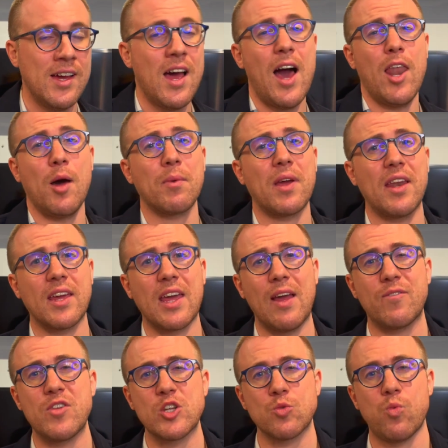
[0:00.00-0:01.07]
And I'm going to give
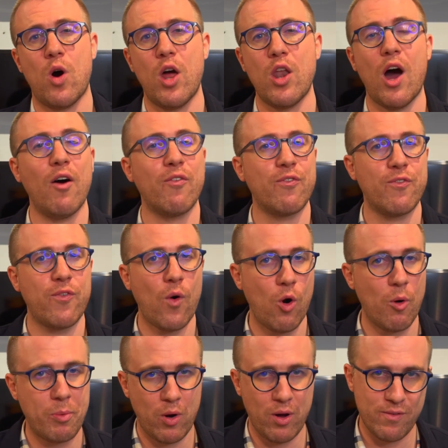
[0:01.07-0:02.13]
this one a
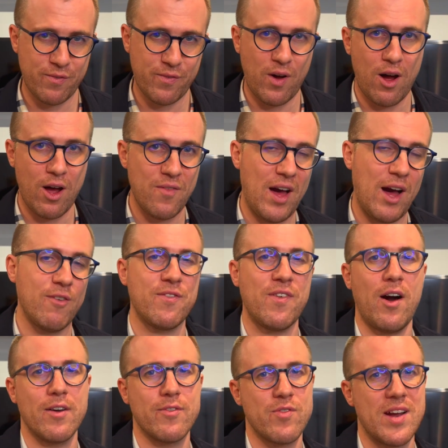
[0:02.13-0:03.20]
4.5 out of
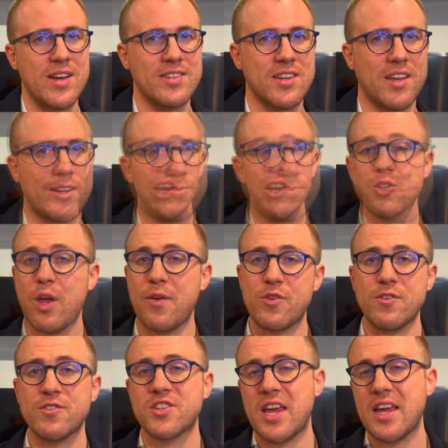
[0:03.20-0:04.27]
5 rating. So if
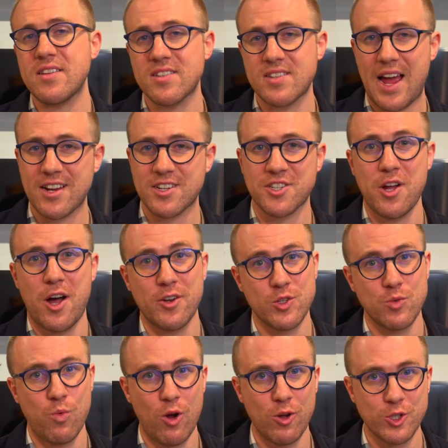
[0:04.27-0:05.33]
you've seen Zack Snyder's
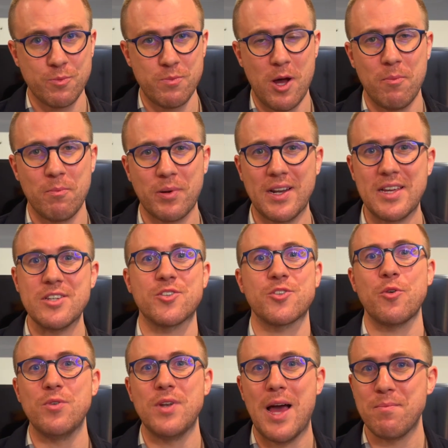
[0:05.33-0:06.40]
Watchmen, please
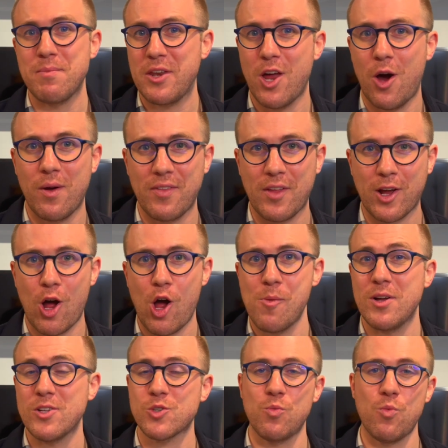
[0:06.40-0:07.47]
do let me know in the
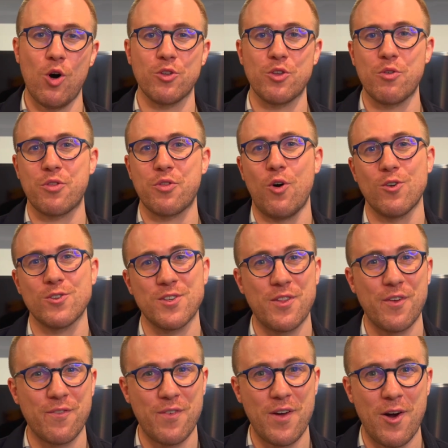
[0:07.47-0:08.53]
comments what you thought of the
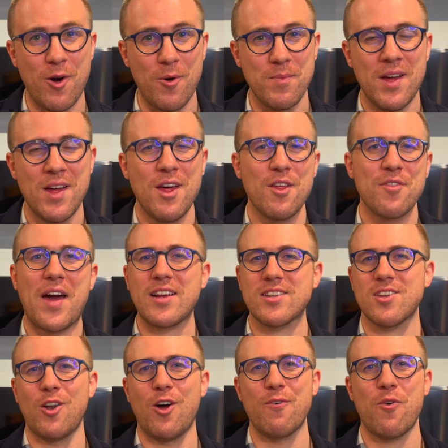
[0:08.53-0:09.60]
film. Thanks
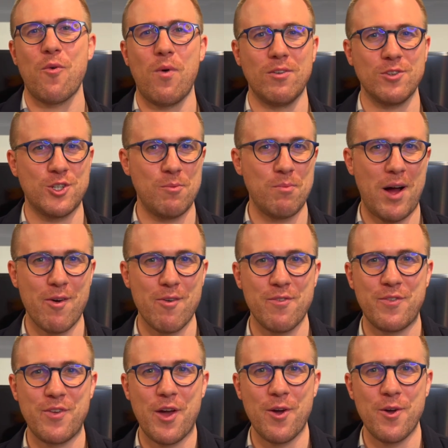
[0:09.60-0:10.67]
a lot for watching my
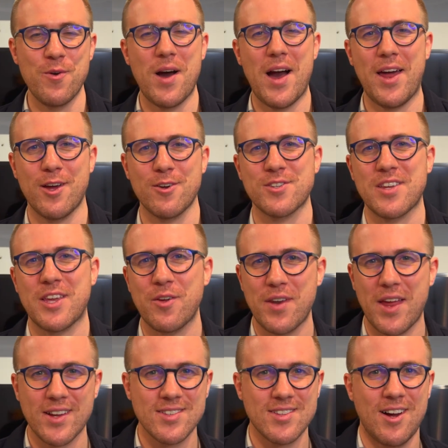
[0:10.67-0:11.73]
review, and I'll see you
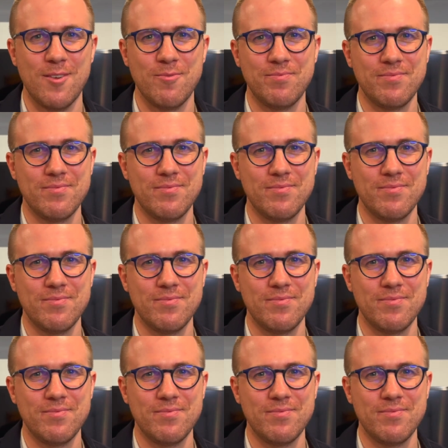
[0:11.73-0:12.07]
next time.